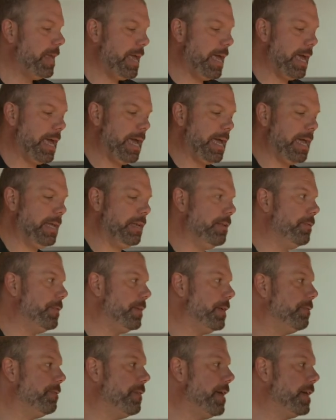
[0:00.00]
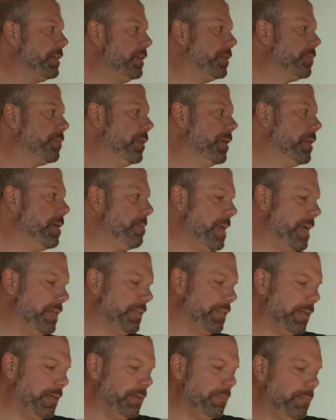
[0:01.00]
And the effect is pretty
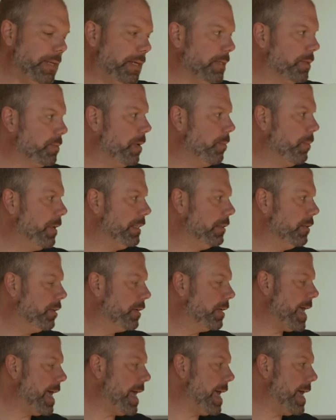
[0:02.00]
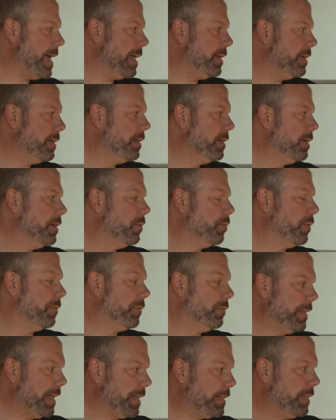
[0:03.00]
amazing because when we look at
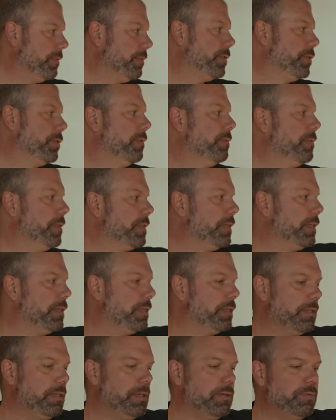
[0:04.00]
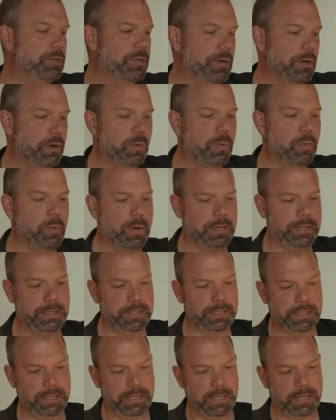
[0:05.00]
reflective surfaces, you don't want
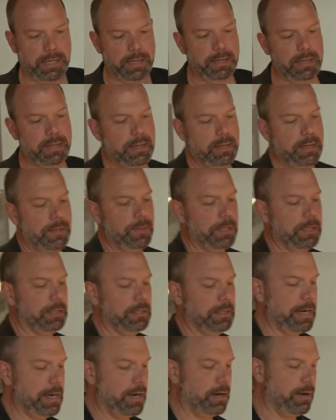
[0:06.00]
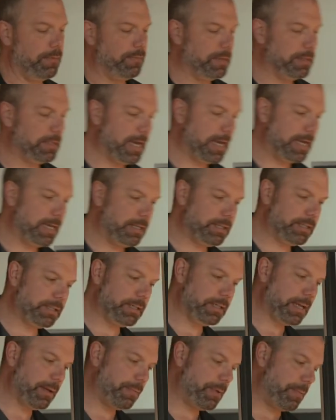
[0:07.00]
to see the glare of the lights
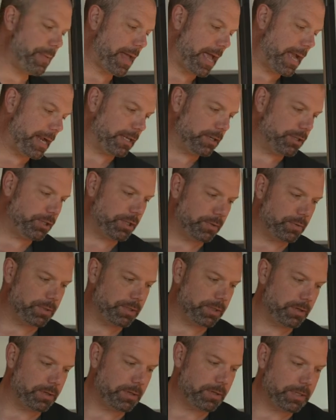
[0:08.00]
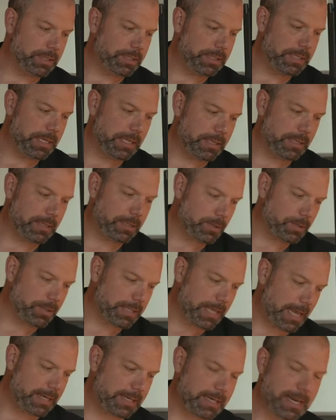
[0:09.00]
coming back at you. So you can see that there's
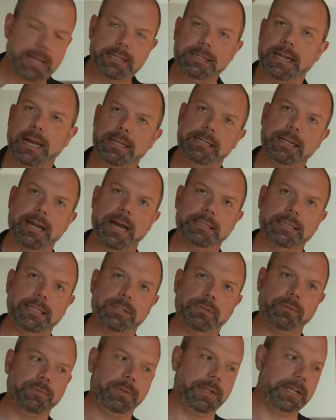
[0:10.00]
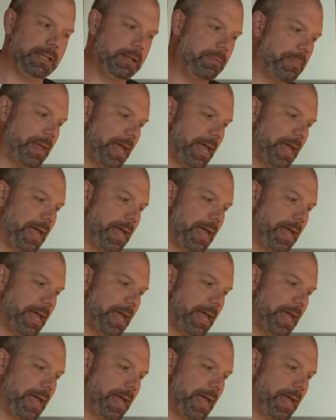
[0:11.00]
that dot, dot, dot that's reflecting